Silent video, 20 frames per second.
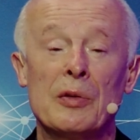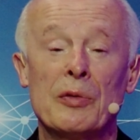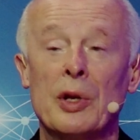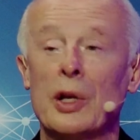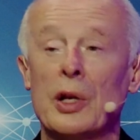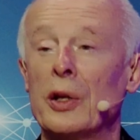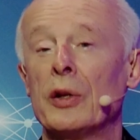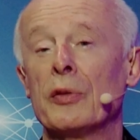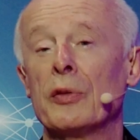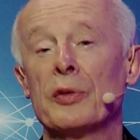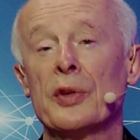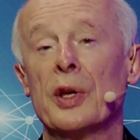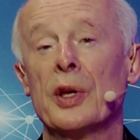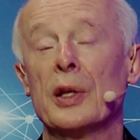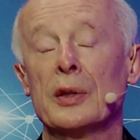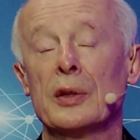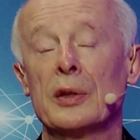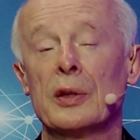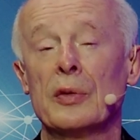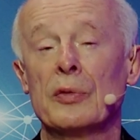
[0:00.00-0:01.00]
with a lot of
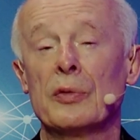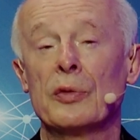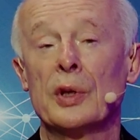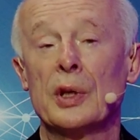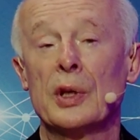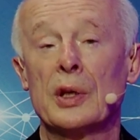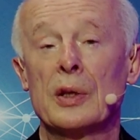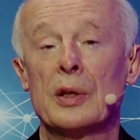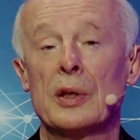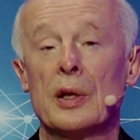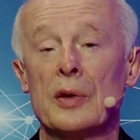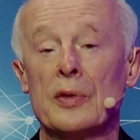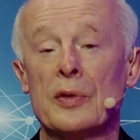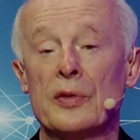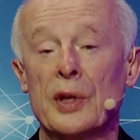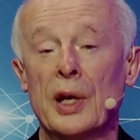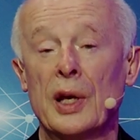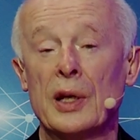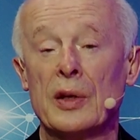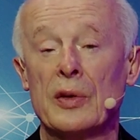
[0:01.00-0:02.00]
scientific
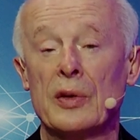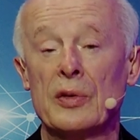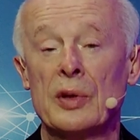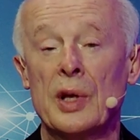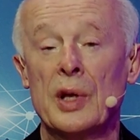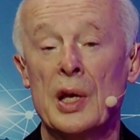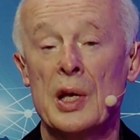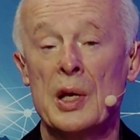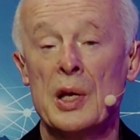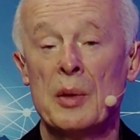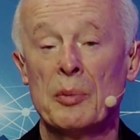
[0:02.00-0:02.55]
studies.